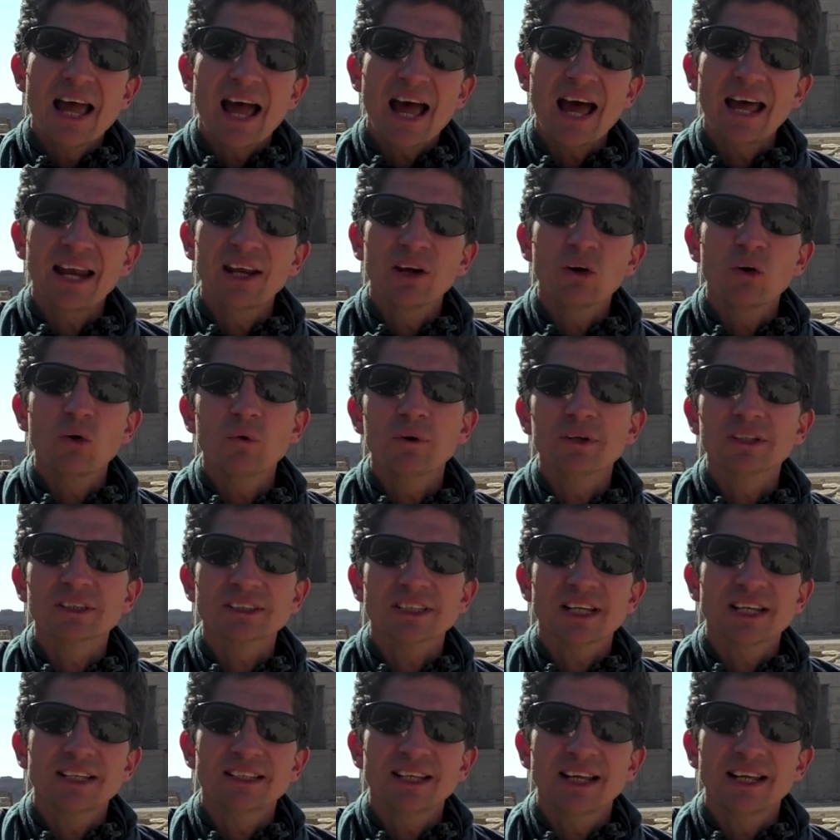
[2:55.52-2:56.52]
And it
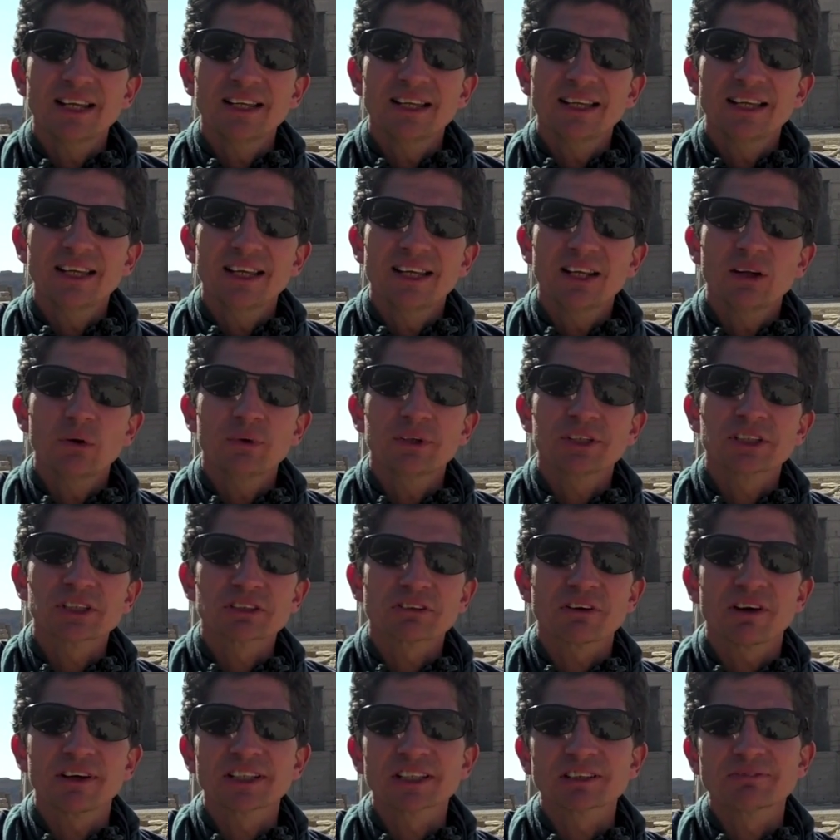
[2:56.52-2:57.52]
always
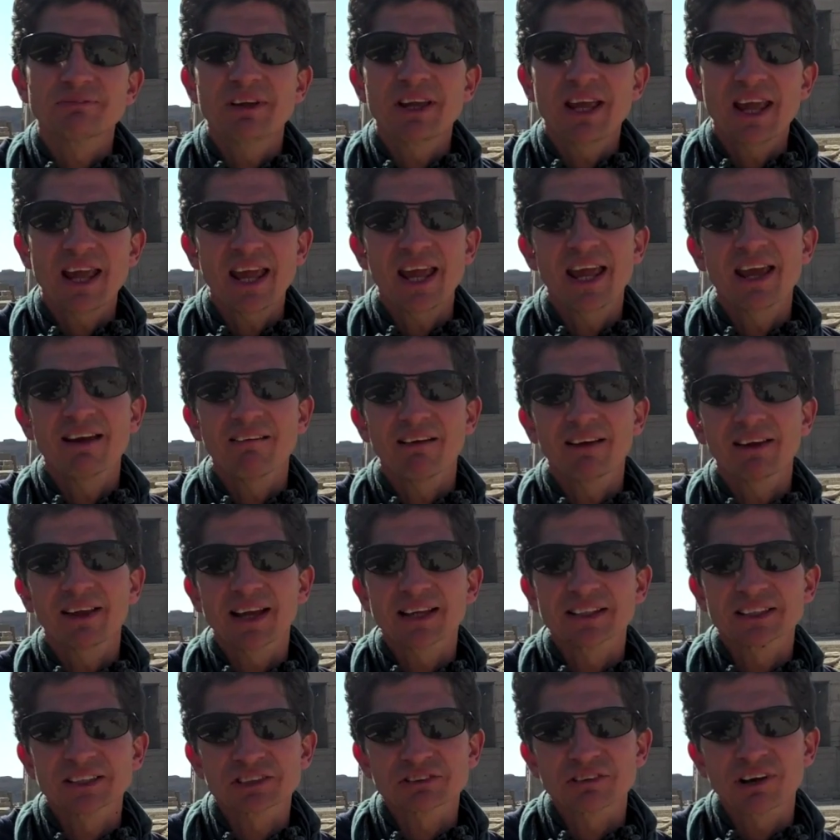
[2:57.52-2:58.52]
strikes me here. I
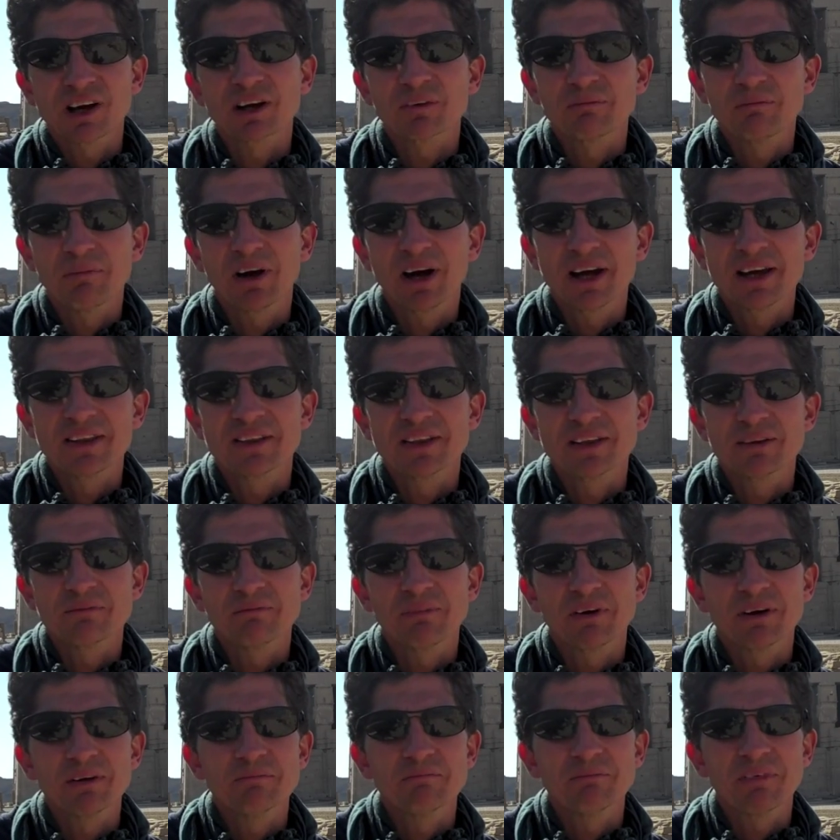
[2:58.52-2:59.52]
get struck by
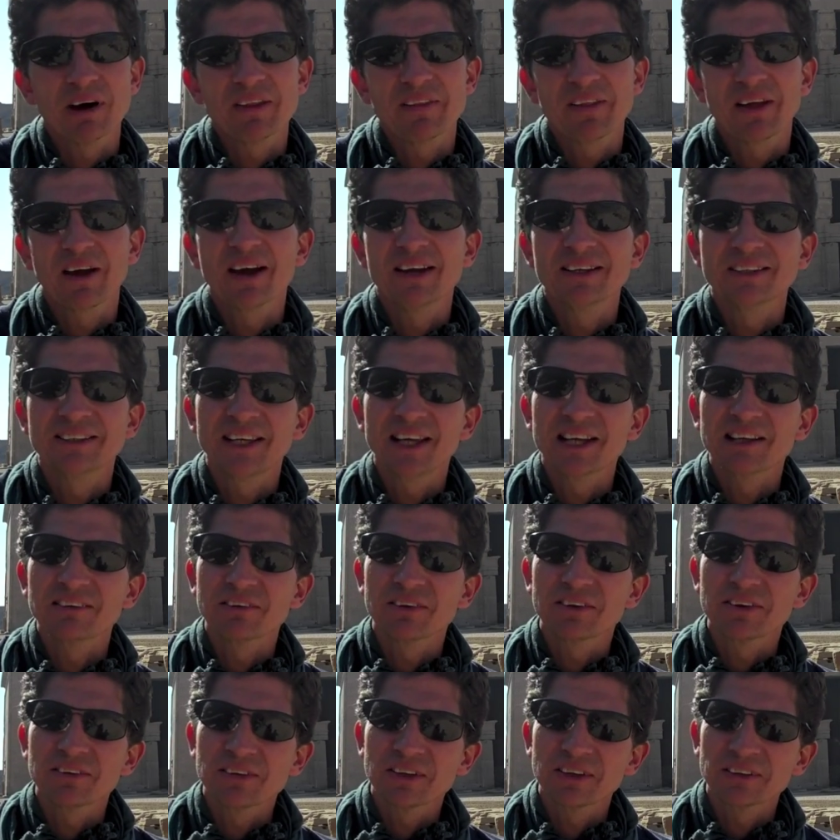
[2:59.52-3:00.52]
the idea
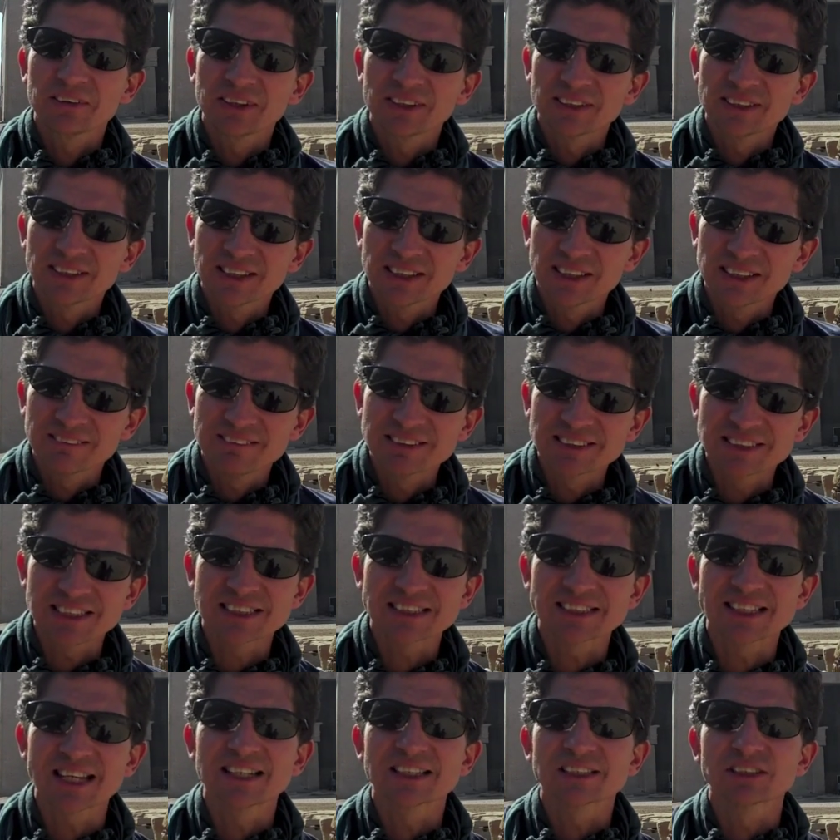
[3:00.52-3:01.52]
that there is a
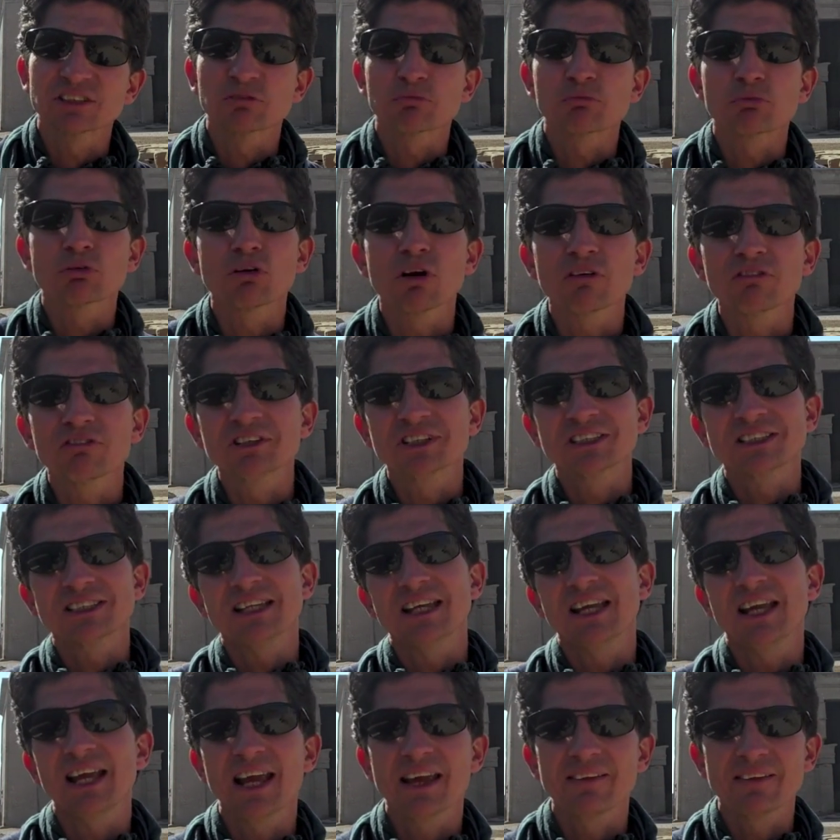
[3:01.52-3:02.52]
sense of
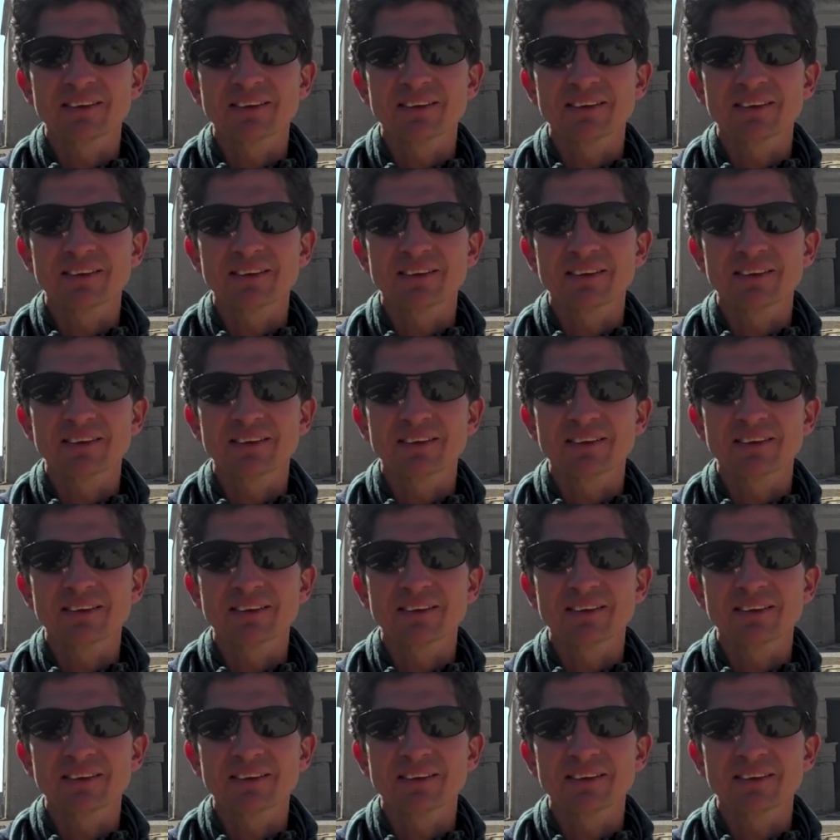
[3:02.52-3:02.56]
prophecy here.